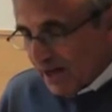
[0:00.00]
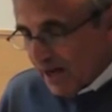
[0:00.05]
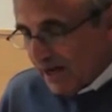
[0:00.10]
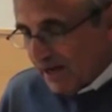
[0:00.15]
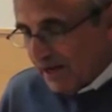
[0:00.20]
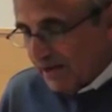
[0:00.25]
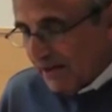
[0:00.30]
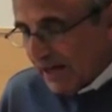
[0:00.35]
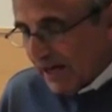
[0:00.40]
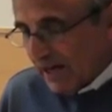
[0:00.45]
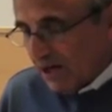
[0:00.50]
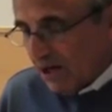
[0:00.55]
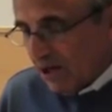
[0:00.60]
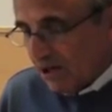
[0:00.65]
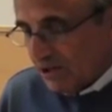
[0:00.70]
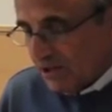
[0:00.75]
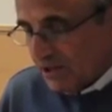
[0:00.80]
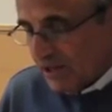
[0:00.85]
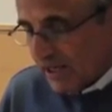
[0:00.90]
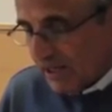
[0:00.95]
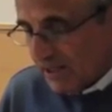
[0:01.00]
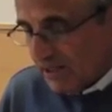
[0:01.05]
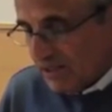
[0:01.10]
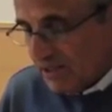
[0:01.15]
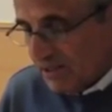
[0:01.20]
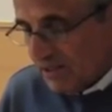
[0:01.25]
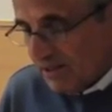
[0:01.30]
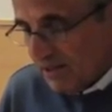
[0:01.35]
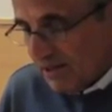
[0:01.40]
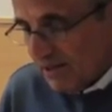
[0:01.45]
And in that
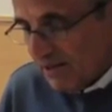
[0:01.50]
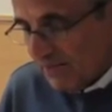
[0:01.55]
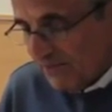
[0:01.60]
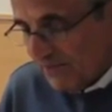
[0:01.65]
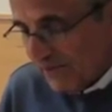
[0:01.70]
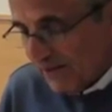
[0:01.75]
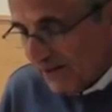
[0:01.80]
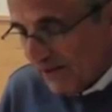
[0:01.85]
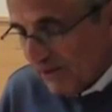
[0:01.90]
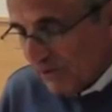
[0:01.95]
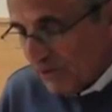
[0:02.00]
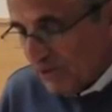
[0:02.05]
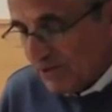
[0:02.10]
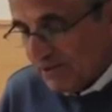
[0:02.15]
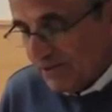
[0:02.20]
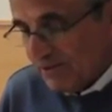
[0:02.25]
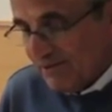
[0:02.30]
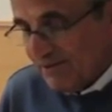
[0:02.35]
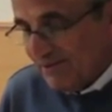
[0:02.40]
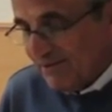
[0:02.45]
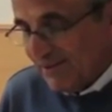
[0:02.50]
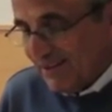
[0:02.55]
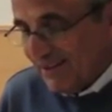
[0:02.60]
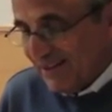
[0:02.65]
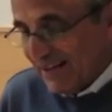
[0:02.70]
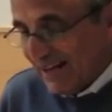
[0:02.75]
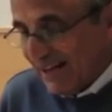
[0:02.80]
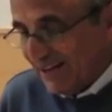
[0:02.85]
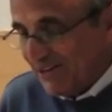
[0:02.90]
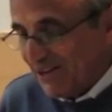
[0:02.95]
context, it
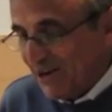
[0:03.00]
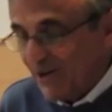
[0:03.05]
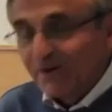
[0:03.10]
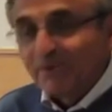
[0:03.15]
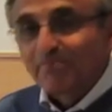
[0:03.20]
had no